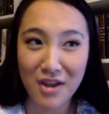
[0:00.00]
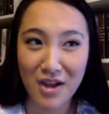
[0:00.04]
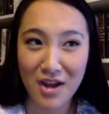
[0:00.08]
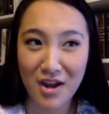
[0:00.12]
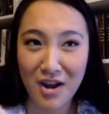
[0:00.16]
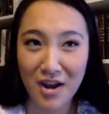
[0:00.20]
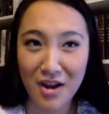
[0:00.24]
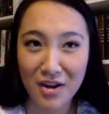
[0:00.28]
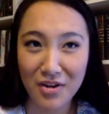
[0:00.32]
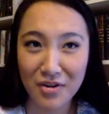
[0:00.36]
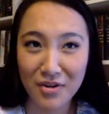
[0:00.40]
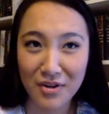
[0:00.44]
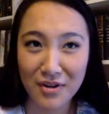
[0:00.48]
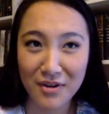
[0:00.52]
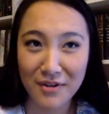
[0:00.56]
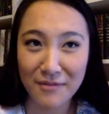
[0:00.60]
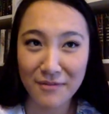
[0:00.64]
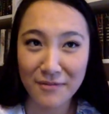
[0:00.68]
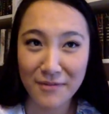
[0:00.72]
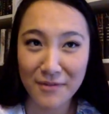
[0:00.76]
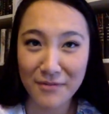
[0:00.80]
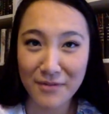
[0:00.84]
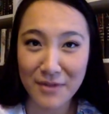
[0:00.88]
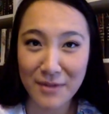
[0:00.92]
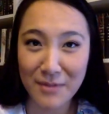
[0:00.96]
one hundred
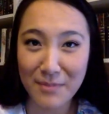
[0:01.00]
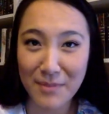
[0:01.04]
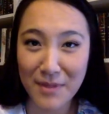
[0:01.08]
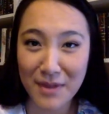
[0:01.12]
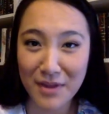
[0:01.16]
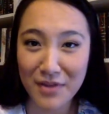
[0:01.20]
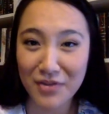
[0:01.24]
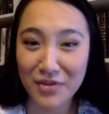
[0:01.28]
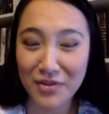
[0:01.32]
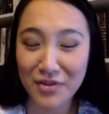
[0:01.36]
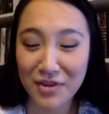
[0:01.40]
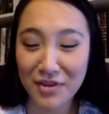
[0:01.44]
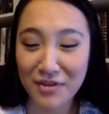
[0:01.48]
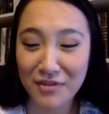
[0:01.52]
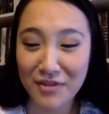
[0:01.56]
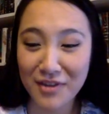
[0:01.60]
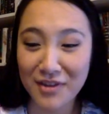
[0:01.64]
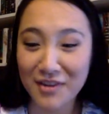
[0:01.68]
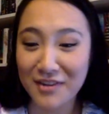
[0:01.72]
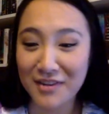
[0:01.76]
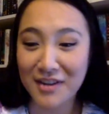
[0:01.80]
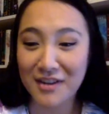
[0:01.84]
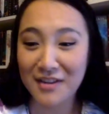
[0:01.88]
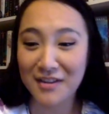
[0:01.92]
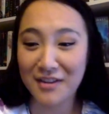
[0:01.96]
fifty pages of
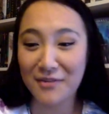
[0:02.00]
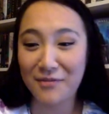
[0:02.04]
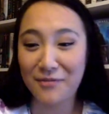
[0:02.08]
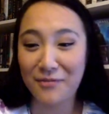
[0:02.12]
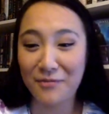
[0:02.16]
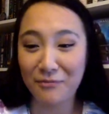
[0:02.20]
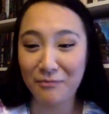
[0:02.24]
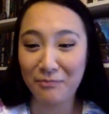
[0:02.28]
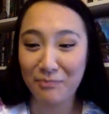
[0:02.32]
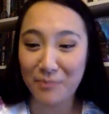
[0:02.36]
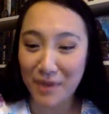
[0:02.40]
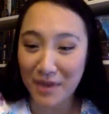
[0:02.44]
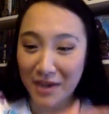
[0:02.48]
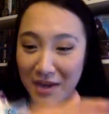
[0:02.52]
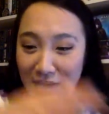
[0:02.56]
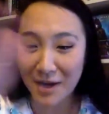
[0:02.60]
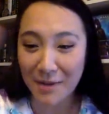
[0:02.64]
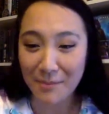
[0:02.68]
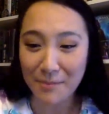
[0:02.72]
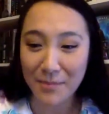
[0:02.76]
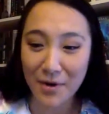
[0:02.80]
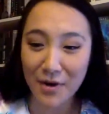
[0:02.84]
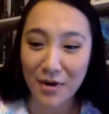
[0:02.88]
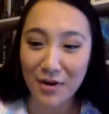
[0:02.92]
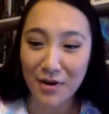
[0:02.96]
it, because the beginning
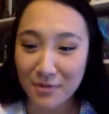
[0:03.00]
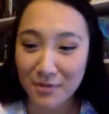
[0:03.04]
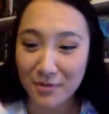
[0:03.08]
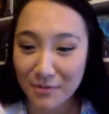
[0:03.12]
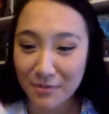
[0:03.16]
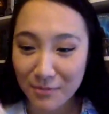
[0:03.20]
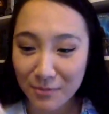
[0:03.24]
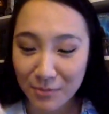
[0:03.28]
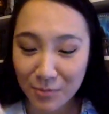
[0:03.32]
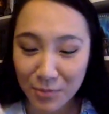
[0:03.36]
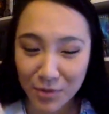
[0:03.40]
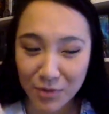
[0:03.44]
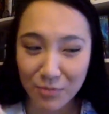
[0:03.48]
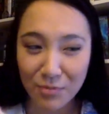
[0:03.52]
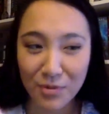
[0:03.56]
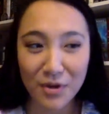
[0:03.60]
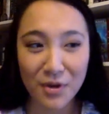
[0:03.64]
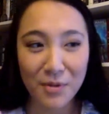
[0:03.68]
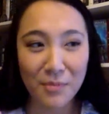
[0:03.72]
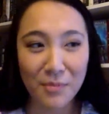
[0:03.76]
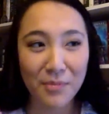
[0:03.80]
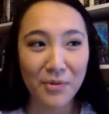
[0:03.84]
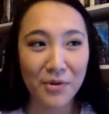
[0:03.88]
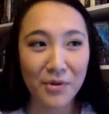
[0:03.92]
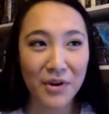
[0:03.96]
part was really
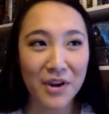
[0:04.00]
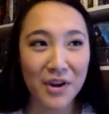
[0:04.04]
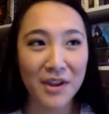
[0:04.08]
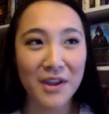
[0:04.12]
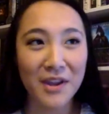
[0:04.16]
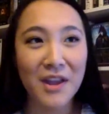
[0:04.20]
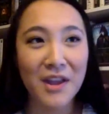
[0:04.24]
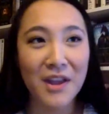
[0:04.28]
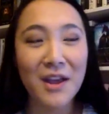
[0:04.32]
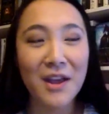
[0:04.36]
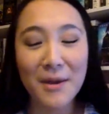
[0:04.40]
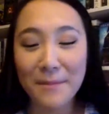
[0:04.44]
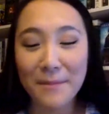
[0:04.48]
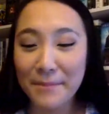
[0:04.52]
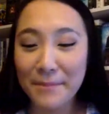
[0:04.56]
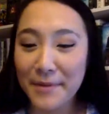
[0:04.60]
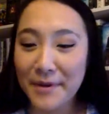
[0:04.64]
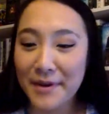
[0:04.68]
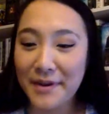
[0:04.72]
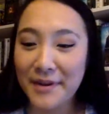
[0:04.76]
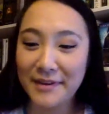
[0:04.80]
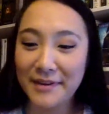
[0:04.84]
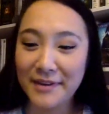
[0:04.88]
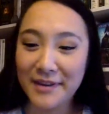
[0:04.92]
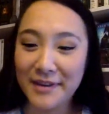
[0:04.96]
boring.
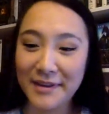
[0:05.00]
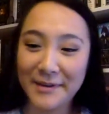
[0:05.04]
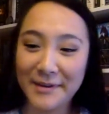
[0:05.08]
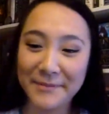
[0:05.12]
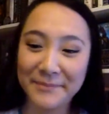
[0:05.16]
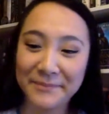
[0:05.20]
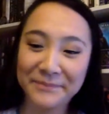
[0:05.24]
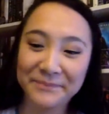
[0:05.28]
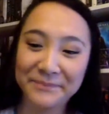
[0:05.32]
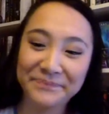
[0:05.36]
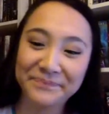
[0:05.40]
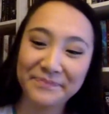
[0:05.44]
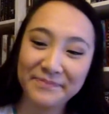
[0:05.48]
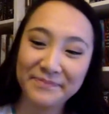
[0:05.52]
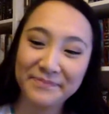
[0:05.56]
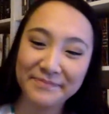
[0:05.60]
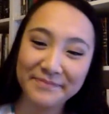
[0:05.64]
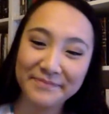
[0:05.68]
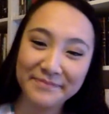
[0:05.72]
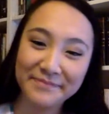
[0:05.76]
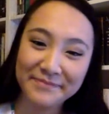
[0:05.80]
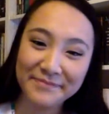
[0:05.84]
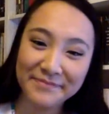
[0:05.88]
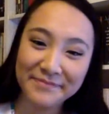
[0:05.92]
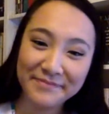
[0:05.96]
But yeah. I was going to say, I hope you